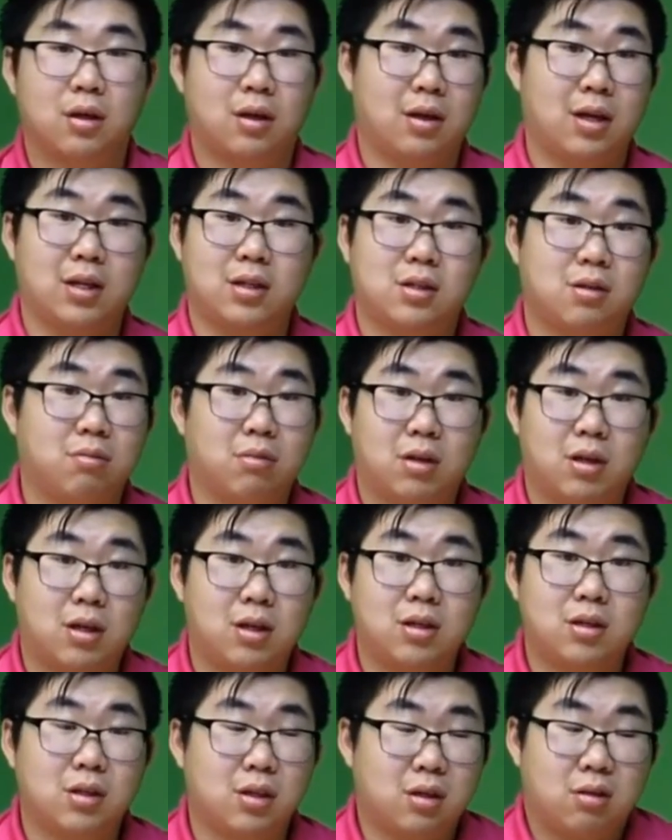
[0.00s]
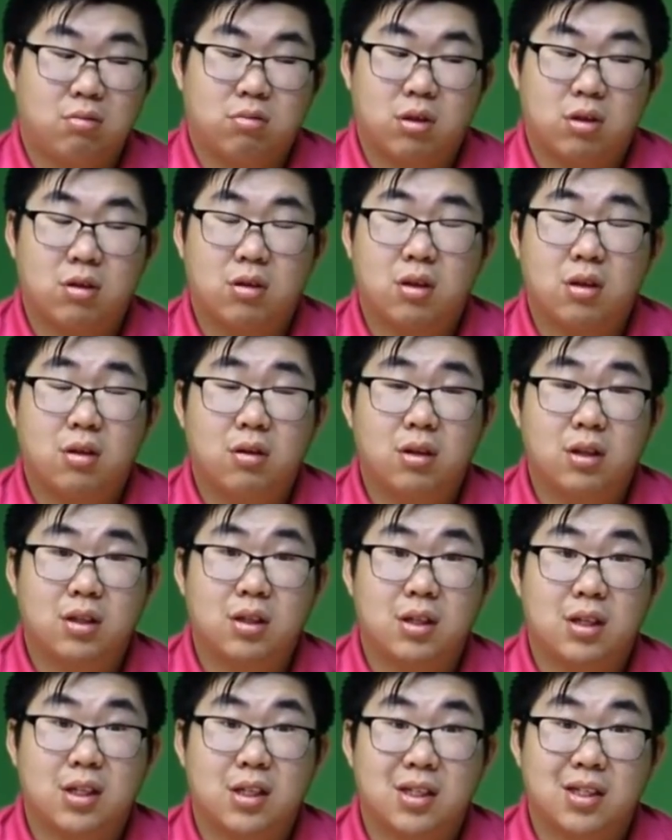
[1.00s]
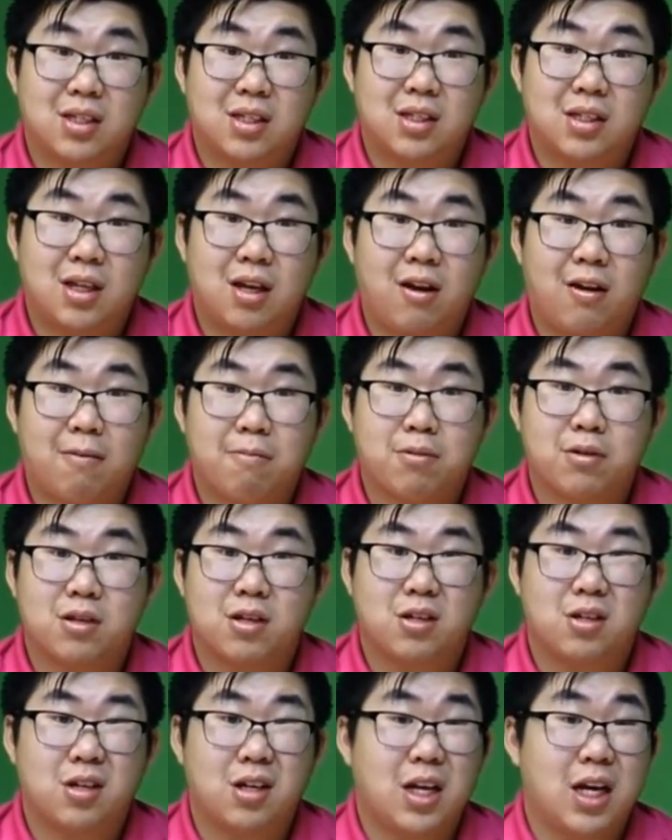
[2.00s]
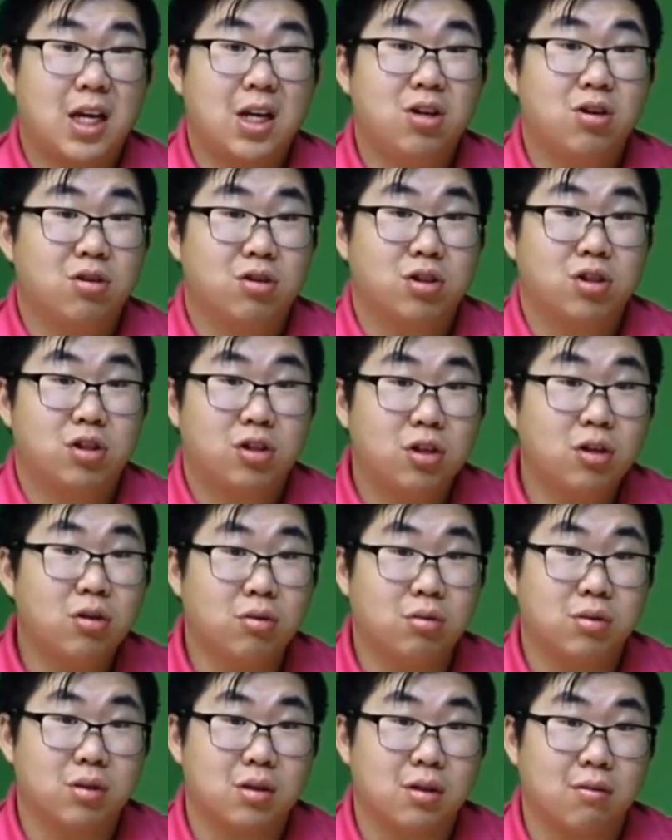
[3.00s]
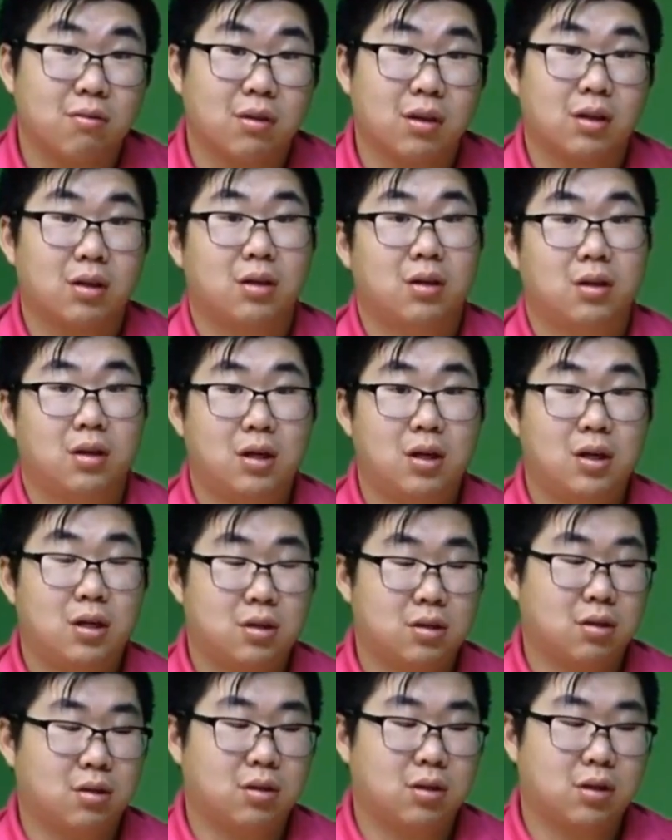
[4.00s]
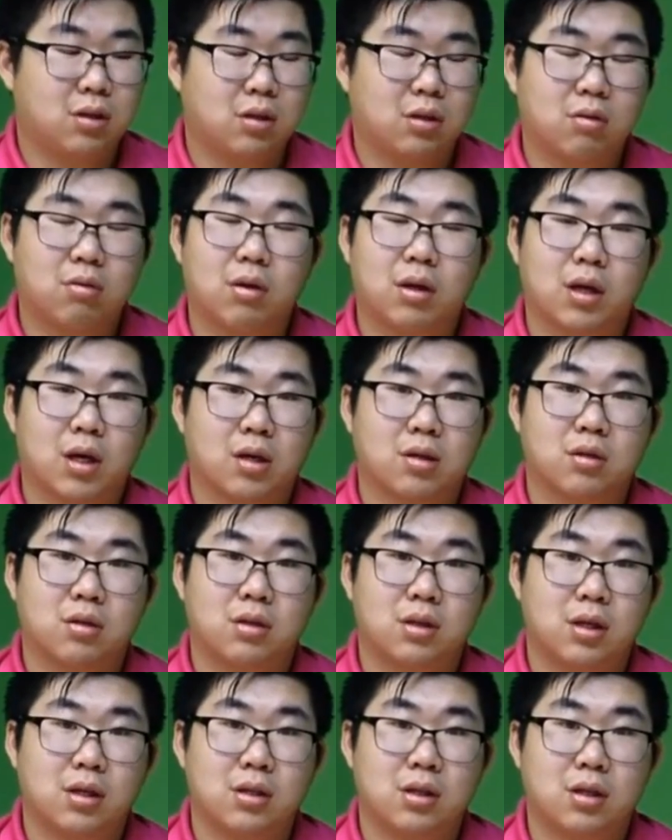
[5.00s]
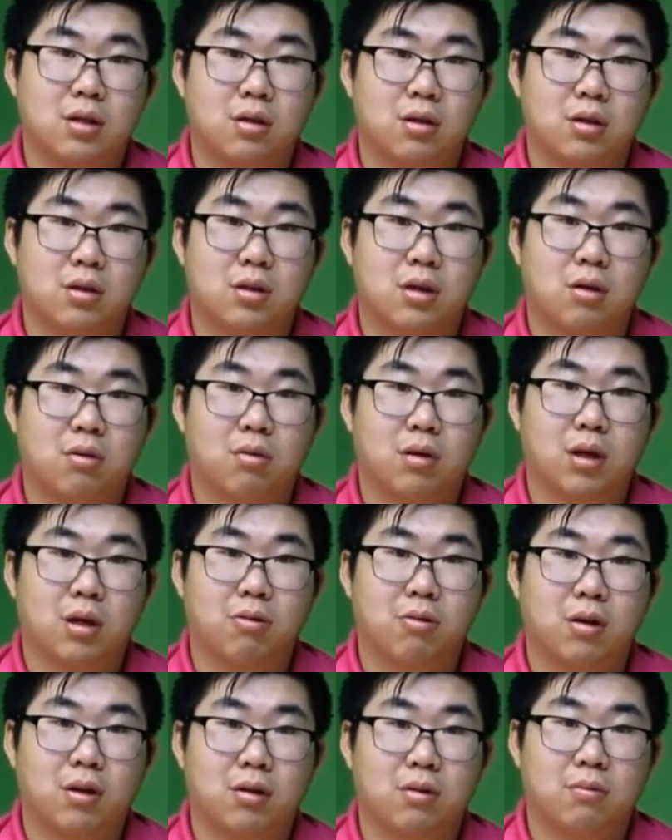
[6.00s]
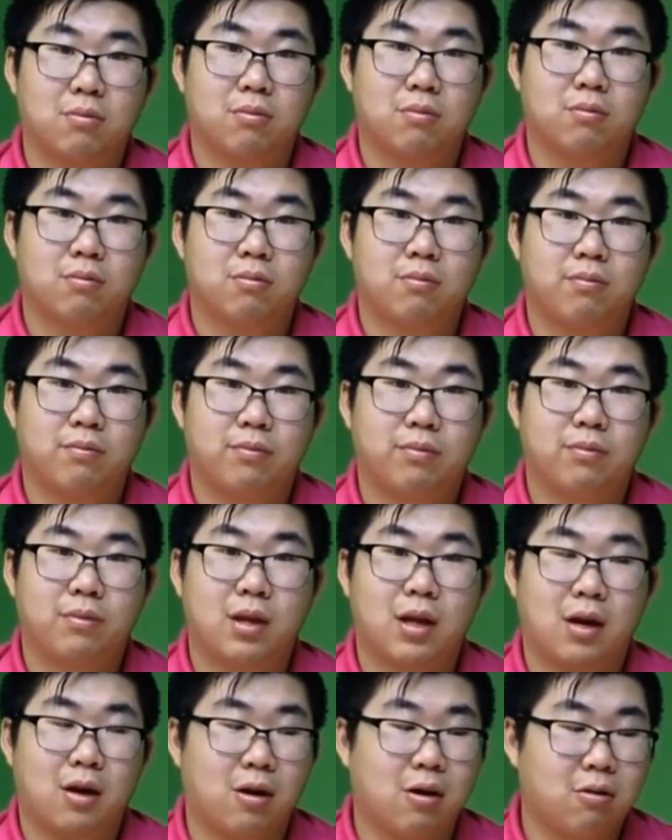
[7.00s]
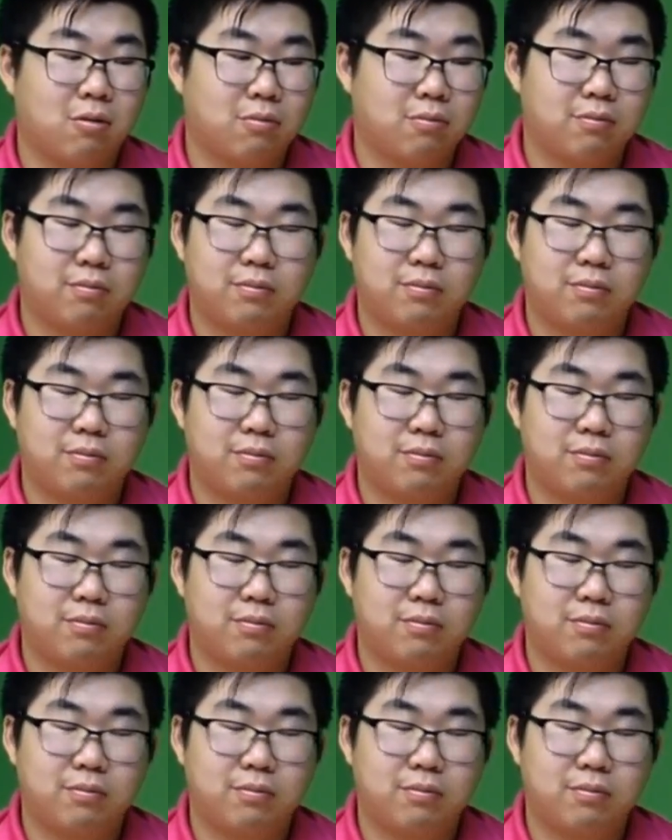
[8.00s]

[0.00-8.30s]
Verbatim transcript: And that's something easy. So you can do this in a sitting position, in your shoes even. So this is a quick exercise that you can start working with. There you go.